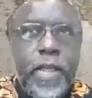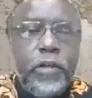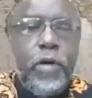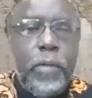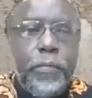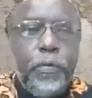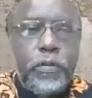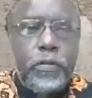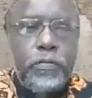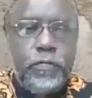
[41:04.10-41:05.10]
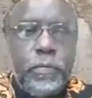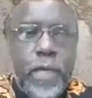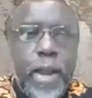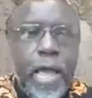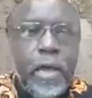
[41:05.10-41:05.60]
and then you approach it
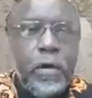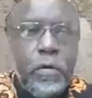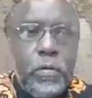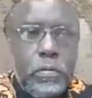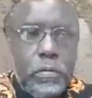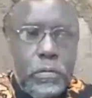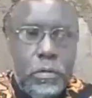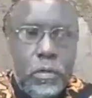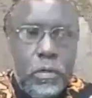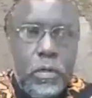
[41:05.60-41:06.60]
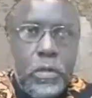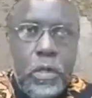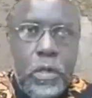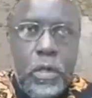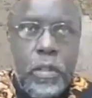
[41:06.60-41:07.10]
from that angle.
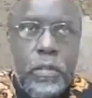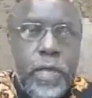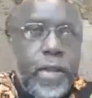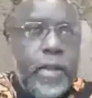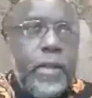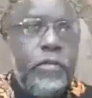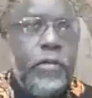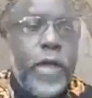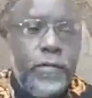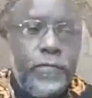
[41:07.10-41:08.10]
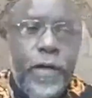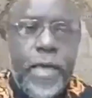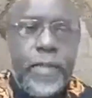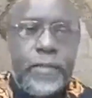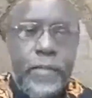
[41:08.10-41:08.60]
Then you can
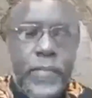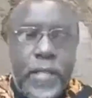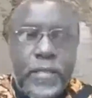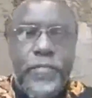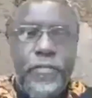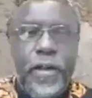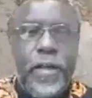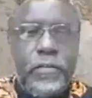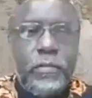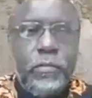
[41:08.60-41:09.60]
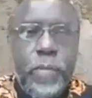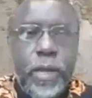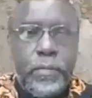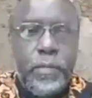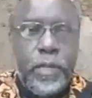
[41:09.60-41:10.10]
find some other funders who
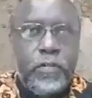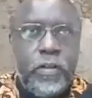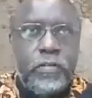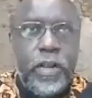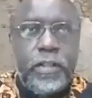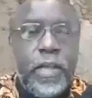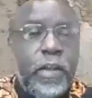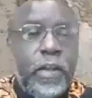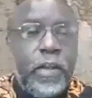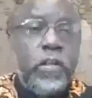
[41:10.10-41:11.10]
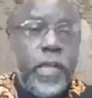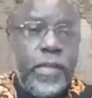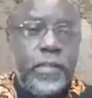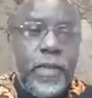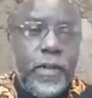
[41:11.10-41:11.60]
might be interested, and then go on the
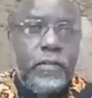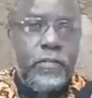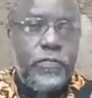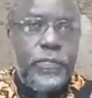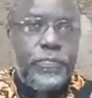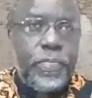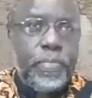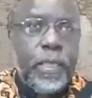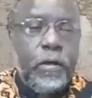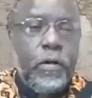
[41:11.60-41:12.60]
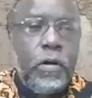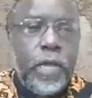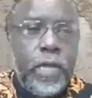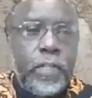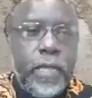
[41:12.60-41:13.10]
internet. Go
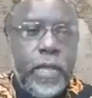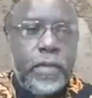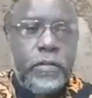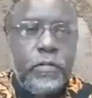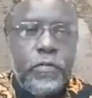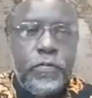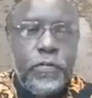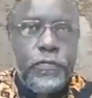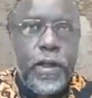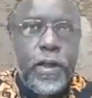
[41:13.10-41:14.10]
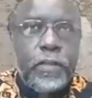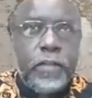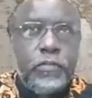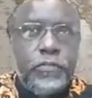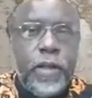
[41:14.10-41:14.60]
on the internet to look for
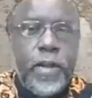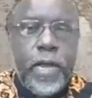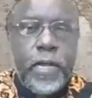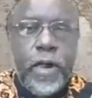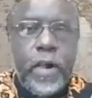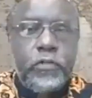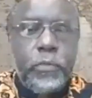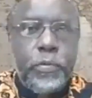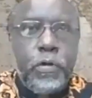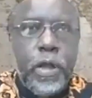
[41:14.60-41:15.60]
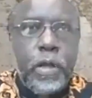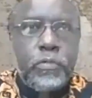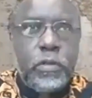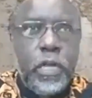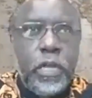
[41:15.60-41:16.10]
funders who fund agricultural
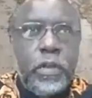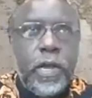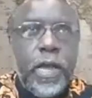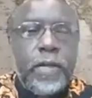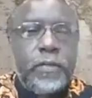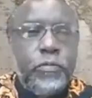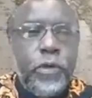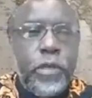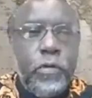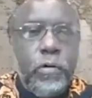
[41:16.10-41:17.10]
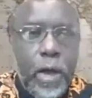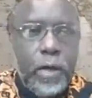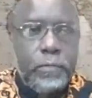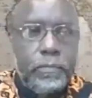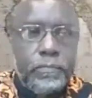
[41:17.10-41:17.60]
programs in the country where you
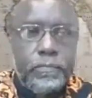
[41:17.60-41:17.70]
are.